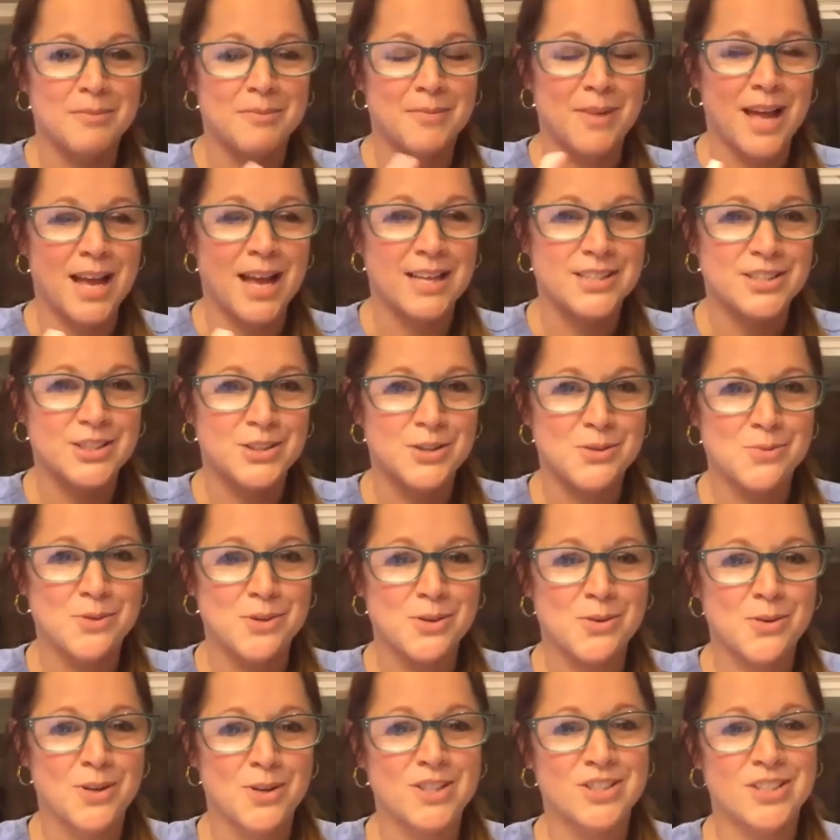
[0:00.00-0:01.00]
ask you one
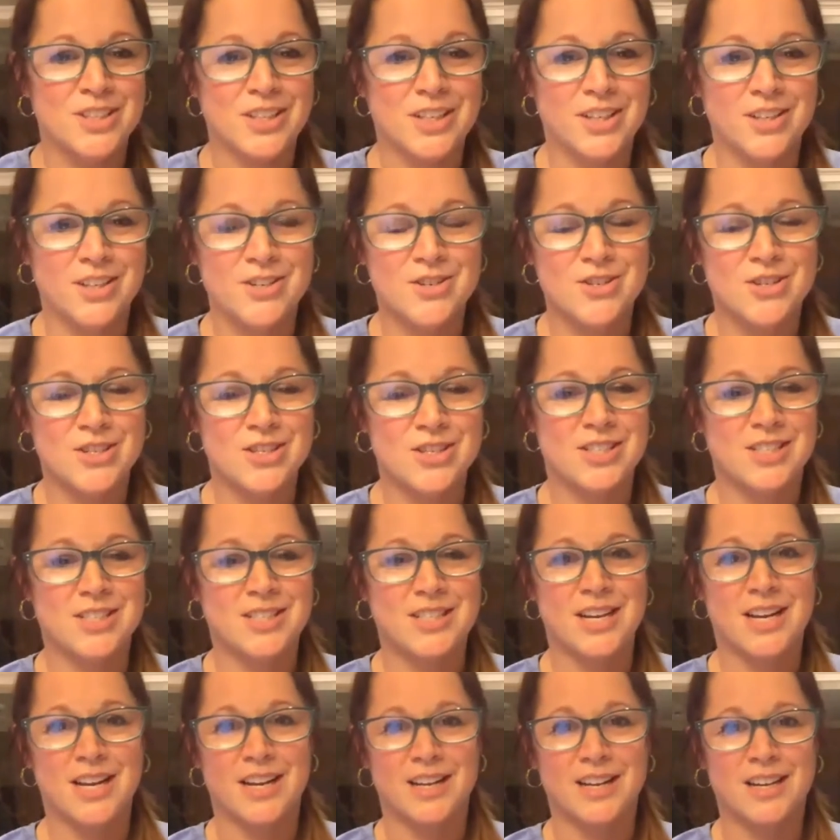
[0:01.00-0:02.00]
question here in just a
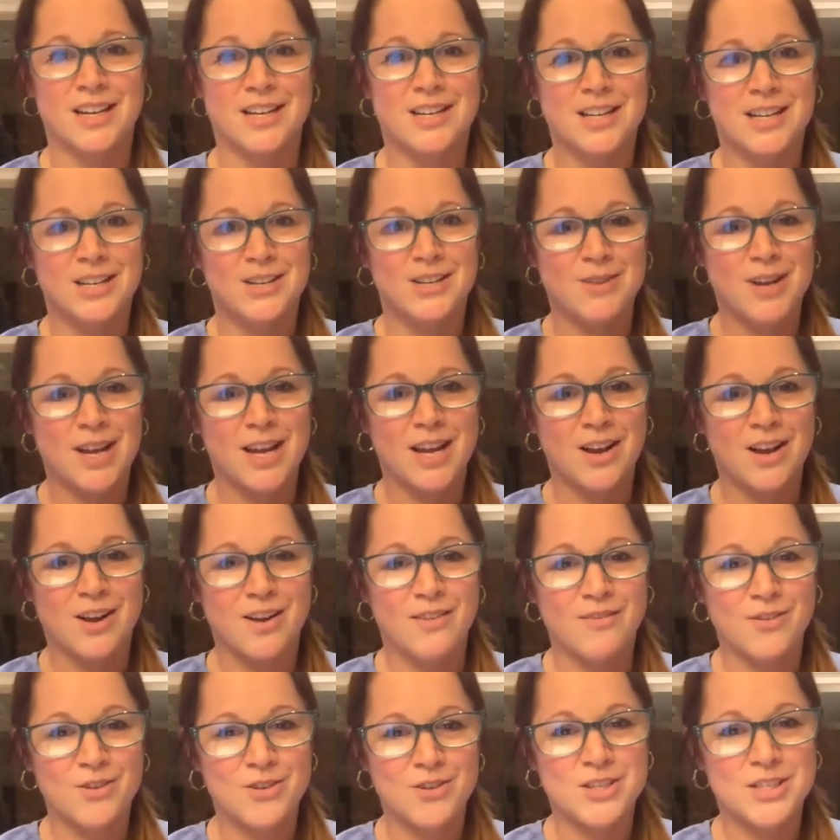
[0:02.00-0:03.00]
sec. Can you hang
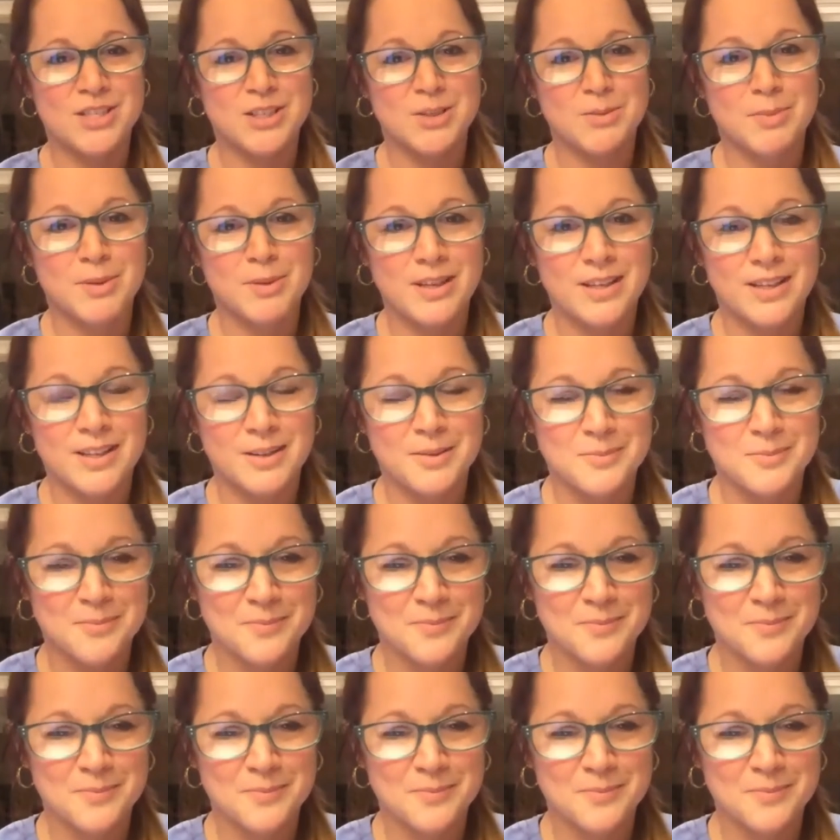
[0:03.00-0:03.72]
on for just a bit?